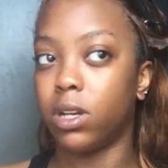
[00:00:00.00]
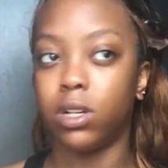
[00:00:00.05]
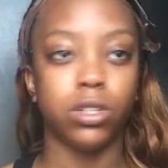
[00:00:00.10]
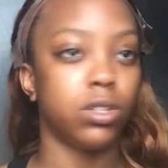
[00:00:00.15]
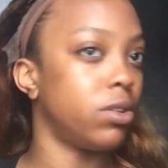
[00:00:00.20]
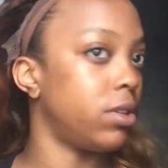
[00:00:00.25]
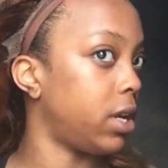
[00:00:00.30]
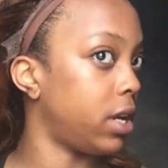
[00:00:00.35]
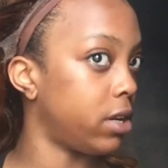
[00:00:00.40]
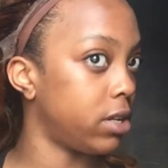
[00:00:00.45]

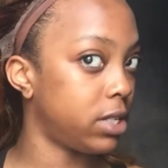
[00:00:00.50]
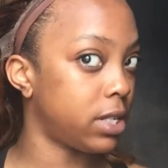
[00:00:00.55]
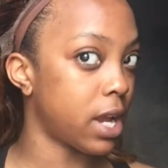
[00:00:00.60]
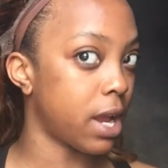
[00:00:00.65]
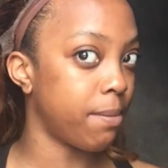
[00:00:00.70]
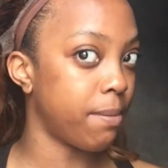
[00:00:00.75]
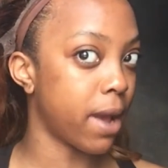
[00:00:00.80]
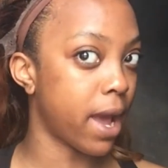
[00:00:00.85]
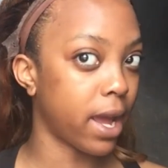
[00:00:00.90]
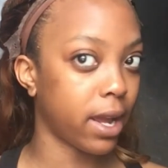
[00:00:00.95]
so the hair is
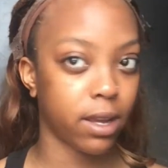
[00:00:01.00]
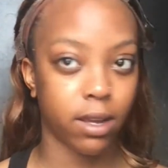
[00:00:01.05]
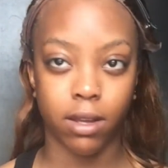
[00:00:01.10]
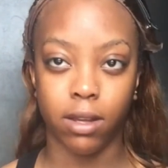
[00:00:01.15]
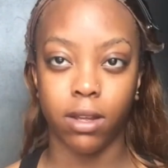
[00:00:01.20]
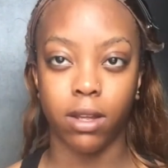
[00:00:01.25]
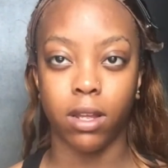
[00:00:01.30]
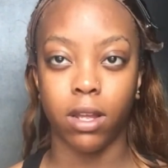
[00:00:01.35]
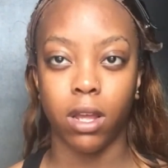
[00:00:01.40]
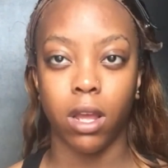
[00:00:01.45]
tied back.
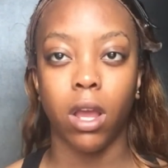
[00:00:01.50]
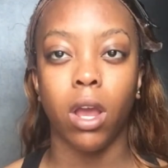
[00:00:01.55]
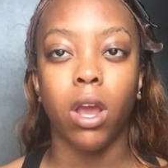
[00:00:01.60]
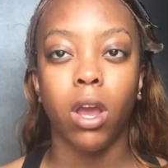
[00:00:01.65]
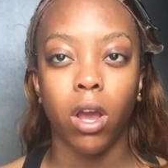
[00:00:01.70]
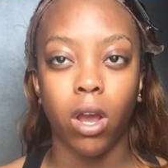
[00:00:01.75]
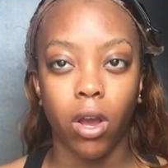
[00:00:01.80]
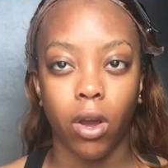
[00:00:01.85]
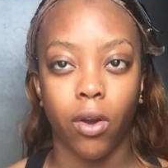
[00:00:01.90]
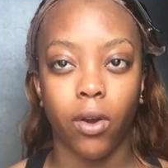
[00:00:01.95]

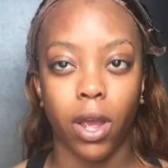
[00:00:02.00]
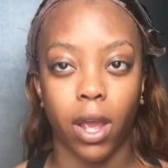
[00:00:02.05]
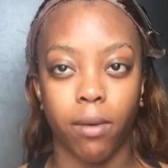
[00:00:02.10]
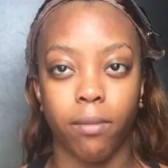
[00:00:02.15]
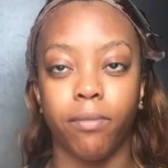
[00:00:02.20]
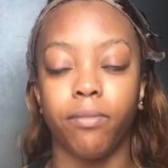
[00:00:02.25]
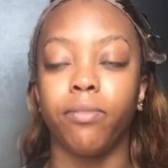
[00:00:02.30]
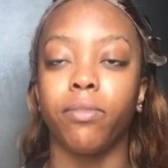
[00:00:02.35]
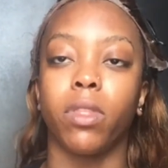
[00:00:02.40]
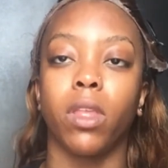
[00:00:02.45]
Okay,
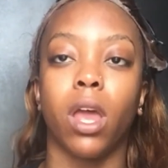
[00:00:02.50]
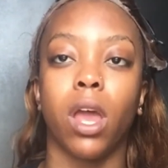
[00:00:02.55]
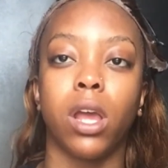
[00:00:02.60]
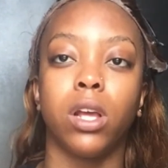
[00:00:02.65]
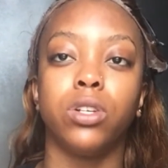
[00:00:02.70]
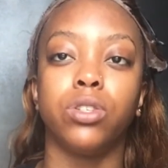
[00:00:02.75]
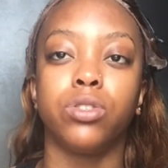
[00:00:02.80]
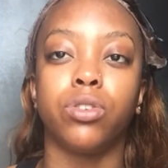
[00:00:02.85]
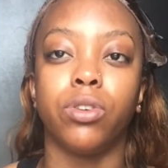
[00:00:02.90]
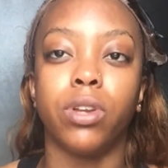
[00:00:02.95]

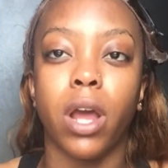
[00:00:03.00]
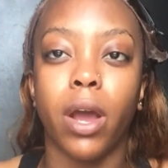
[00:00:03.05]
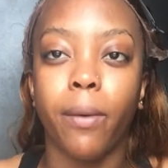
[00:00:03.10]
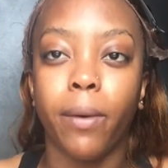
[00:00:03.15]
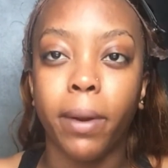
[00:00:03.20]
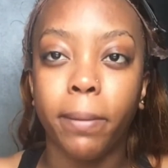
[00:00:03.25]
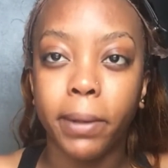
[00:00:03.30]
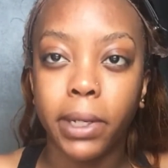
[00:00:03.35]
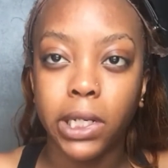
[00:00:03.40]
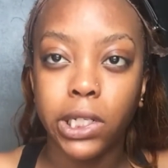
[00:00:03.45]
so now
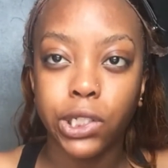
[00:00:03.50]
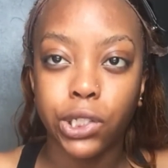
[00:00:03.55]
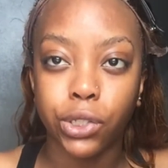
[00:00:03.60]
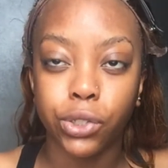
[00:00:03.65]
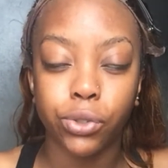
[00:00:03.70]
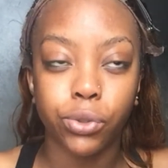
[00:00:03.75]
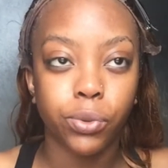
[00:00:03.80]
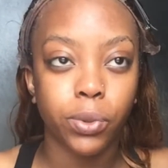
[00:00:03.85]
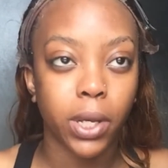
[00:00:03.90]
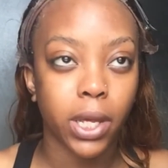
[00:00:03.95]
what I'm gonna
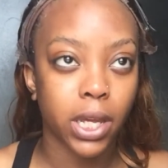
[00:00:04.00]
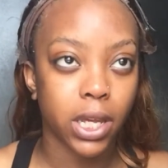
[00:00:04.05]
do